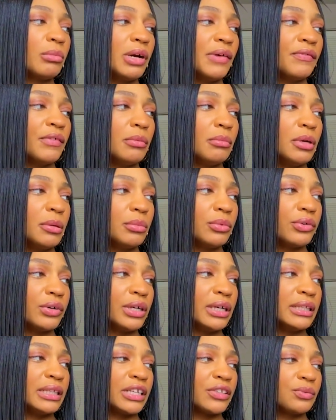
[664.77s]
of a
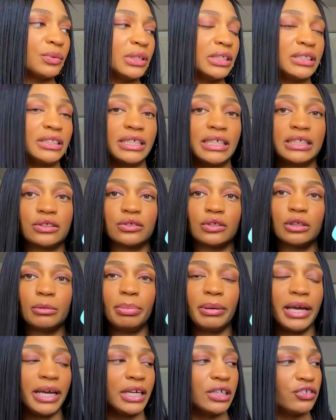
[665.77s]
memory. That's what it says on the
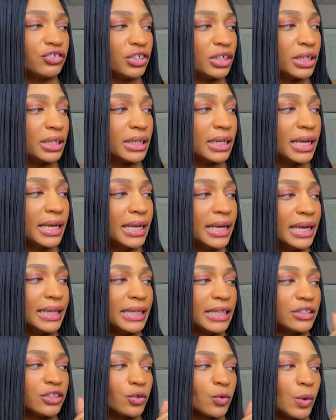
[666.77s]
packaging. And
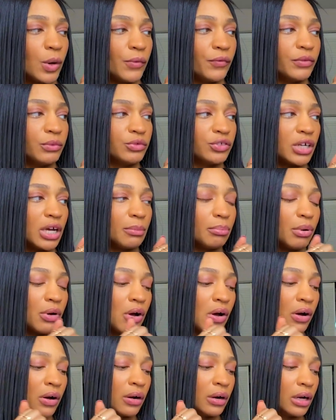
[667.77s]
that's a quote from
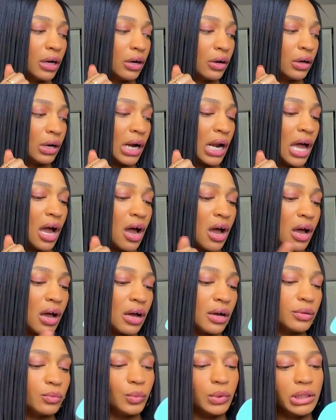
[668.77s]
Jean-Paul
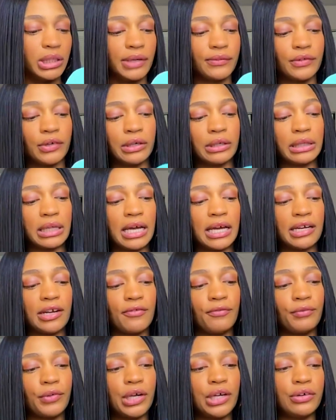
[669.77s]
Guerlain. We love
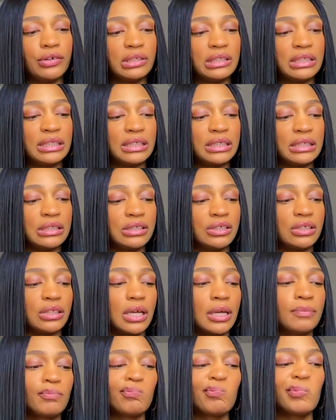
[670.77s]
Guerlain fragrances.
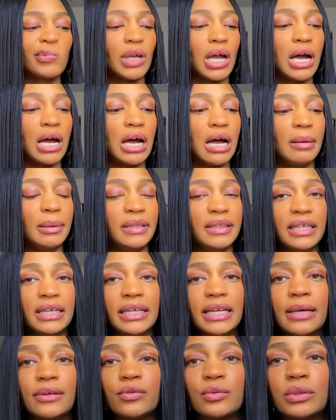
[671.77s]
And then
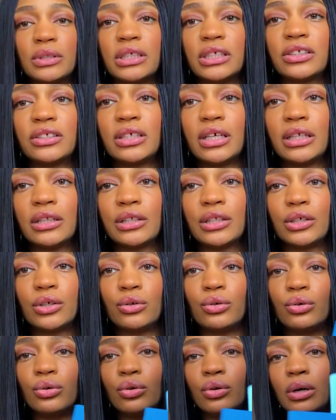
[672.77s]
it comes with this
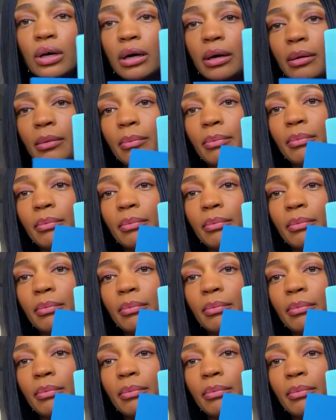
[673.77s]
little,